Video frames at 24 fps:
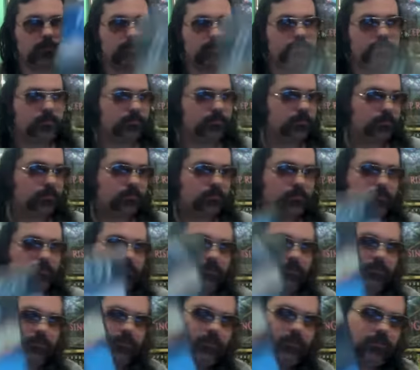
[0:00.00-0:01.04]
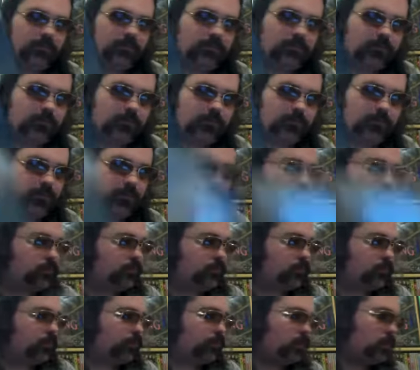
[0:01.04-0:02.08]

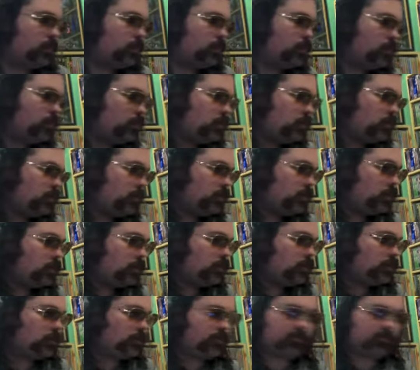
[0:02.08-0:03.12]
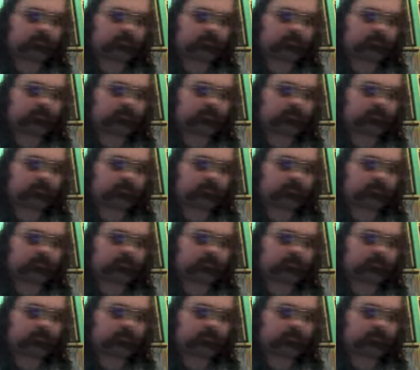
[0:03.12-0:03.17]
Nothing is said.